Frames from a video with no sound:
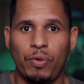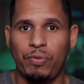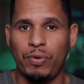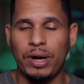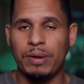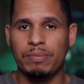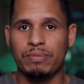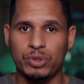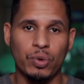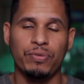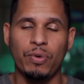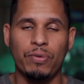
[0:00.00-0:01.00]

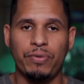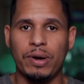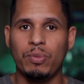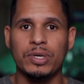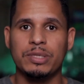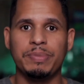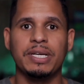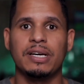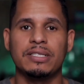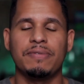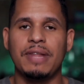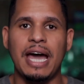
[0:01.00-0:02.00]
frame was
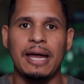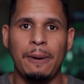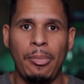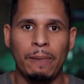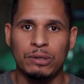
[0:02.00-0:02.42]
because of that,